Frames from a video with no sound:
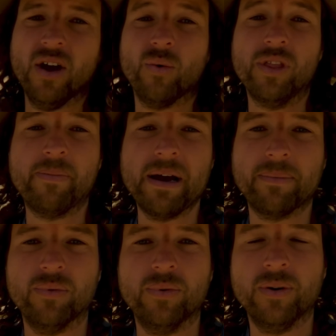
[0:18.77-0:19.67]
with the
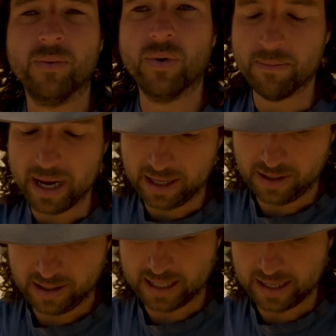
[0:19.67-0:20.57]
people we met
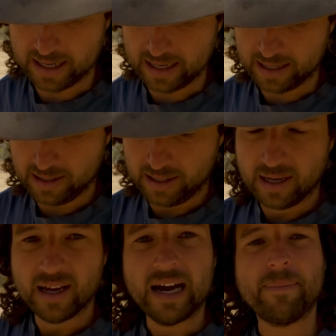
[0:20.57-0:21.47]
up
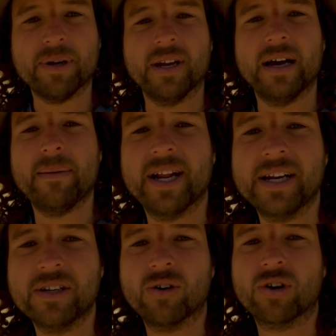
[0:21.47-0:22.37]
at
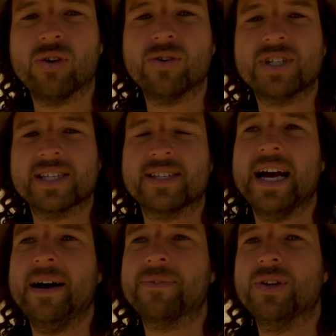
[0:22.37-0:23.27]
Adcock Gorge yesterday
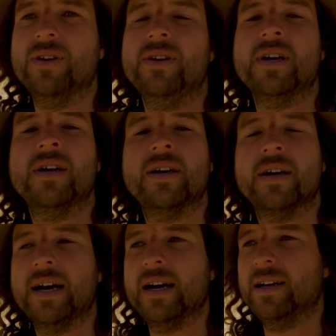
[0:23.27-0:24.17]
afternoon.
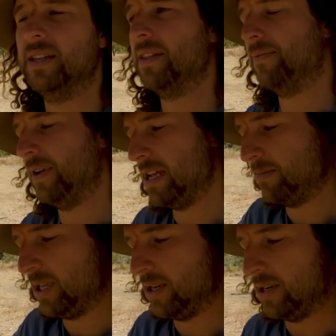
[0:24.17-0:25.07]
Another
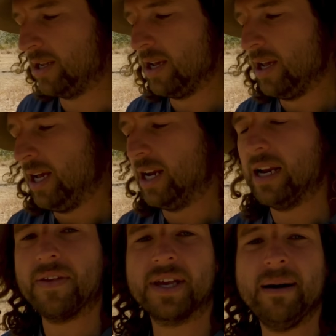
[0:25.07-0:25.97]
family and
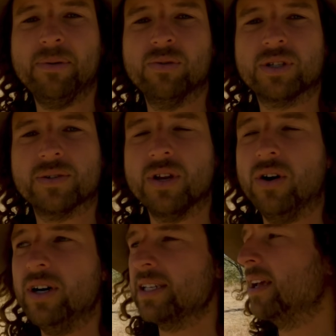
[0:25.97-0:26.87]
another couple, which was
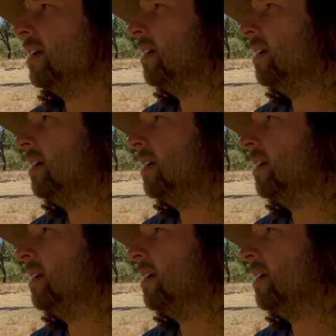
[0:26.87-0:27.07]
nice.